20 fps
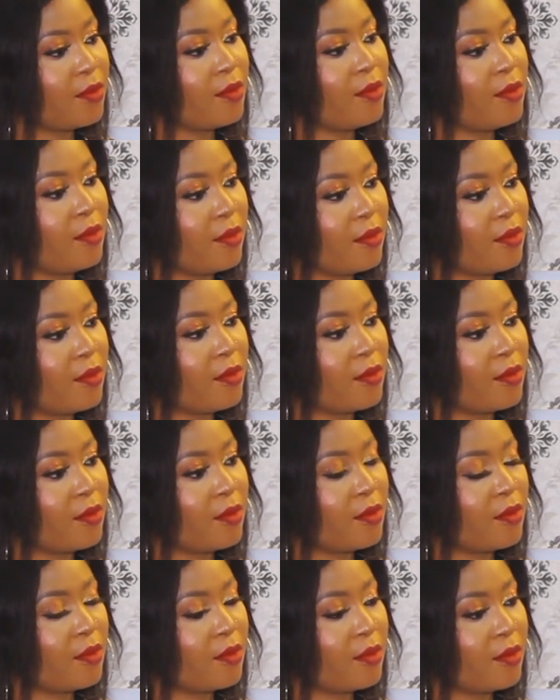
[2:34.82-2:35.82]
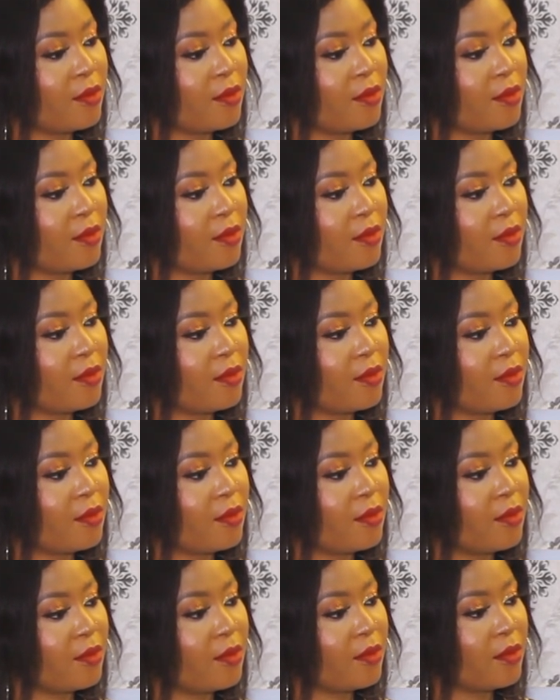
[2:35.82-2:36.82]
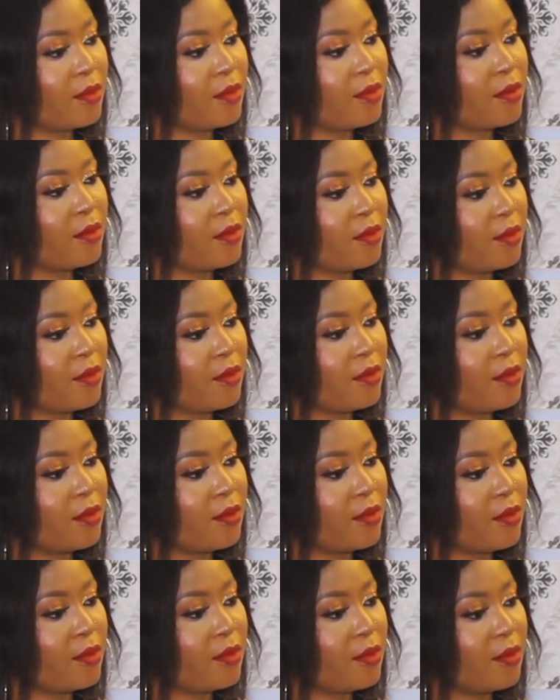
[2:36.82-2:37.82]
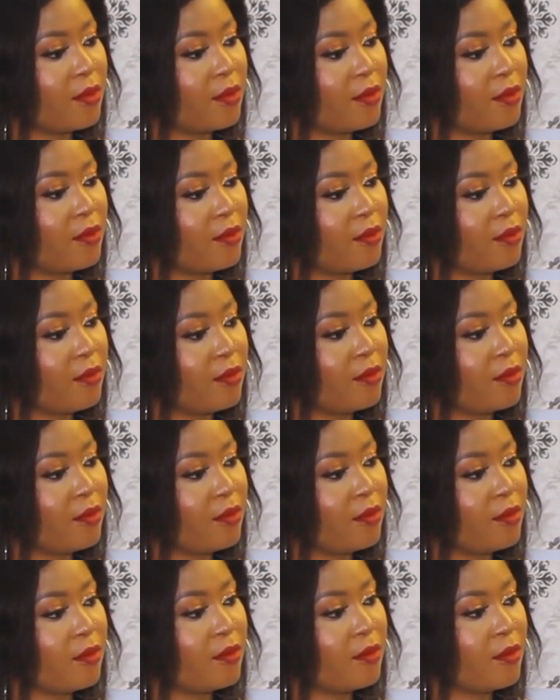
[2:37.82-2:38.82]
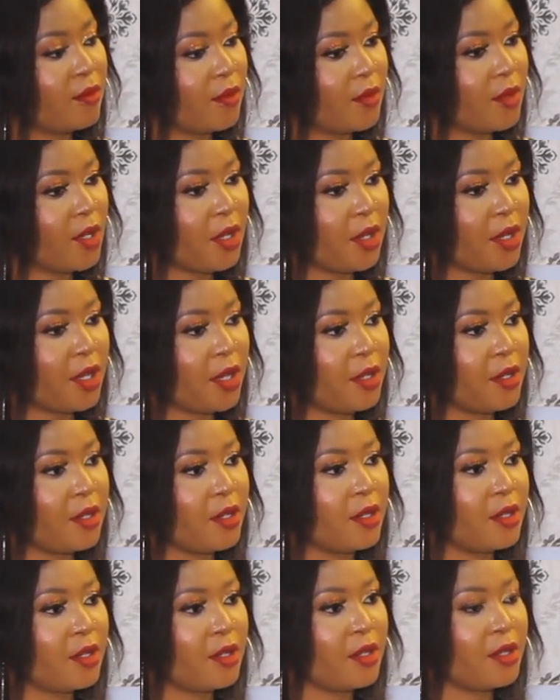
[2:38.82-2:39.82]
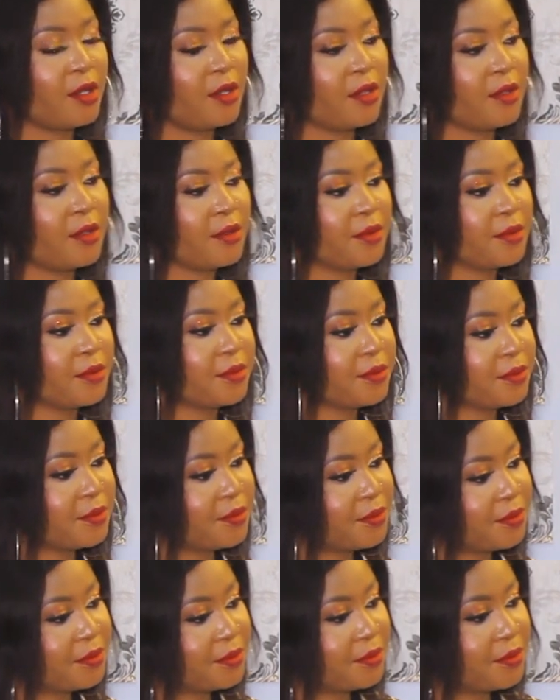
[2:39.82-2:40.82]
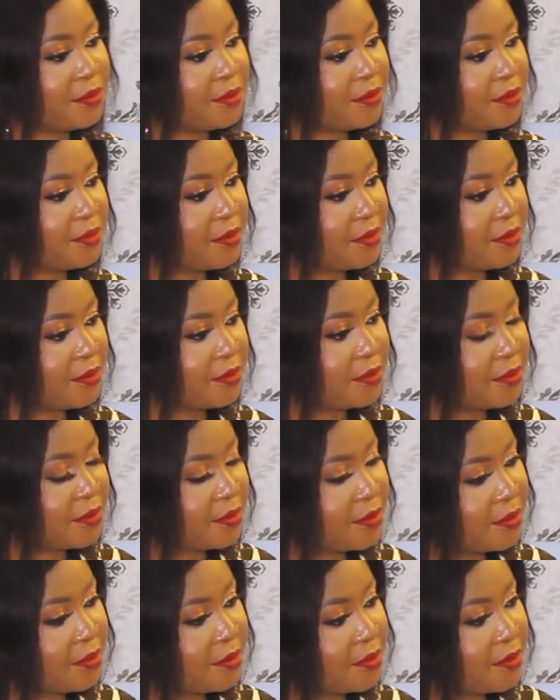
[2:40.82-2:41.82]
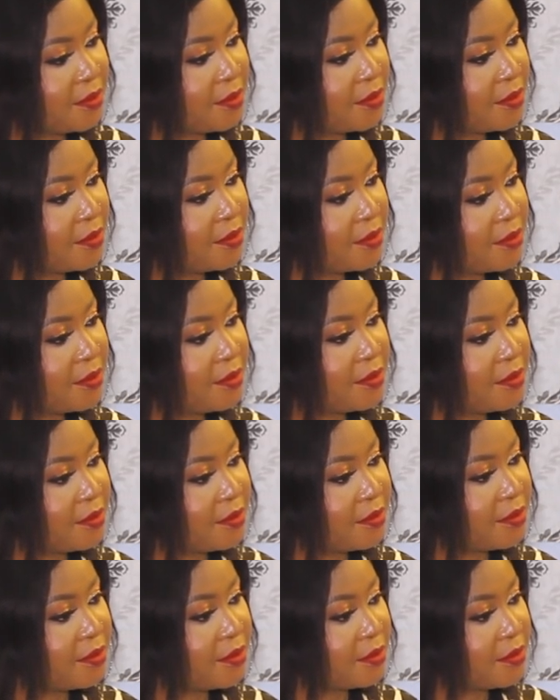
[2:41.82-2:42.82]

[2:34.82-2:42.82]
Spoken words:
This person isn't speaking.